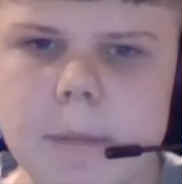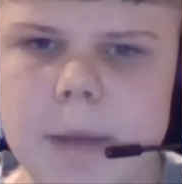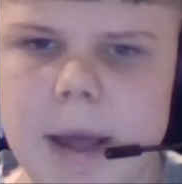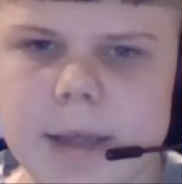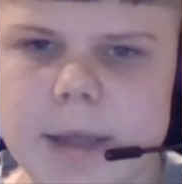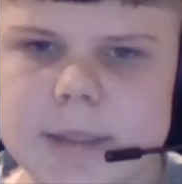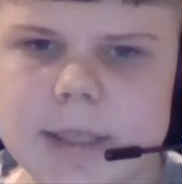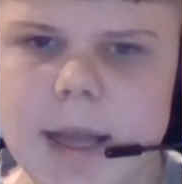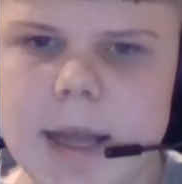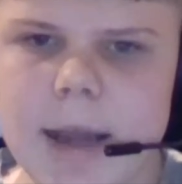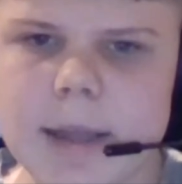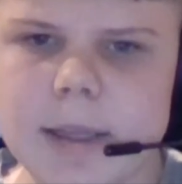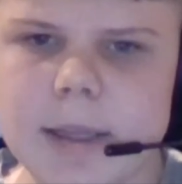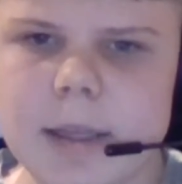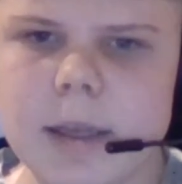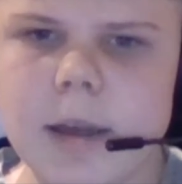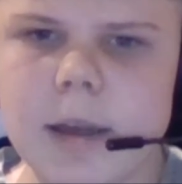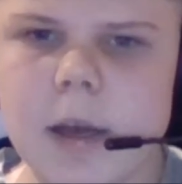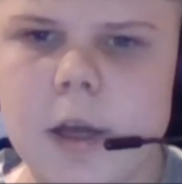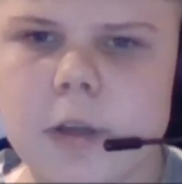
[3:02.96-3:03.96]

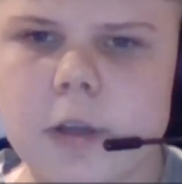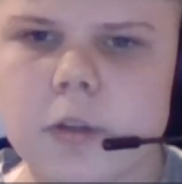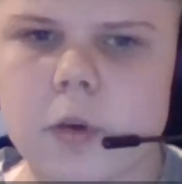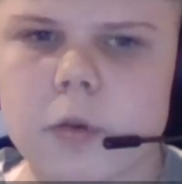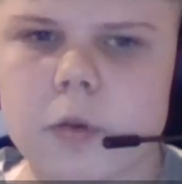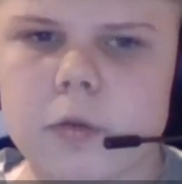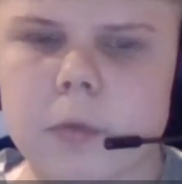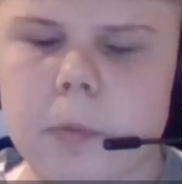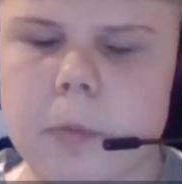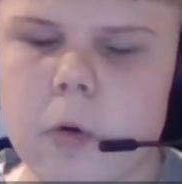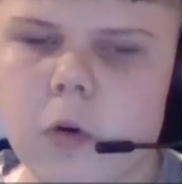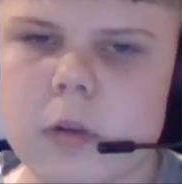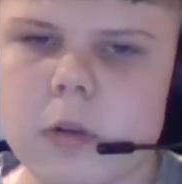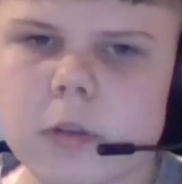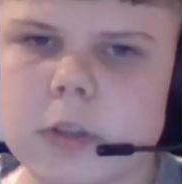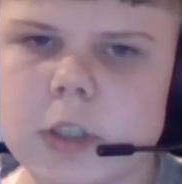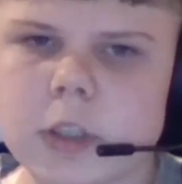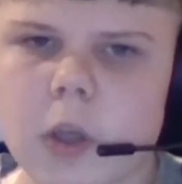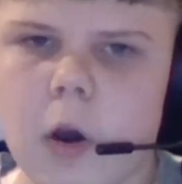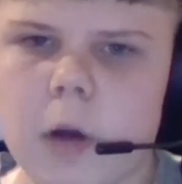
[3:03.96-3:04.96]
Psaki told
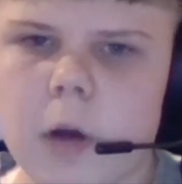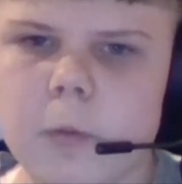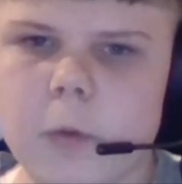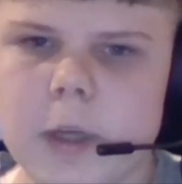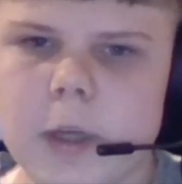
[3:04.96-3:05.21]
reporters on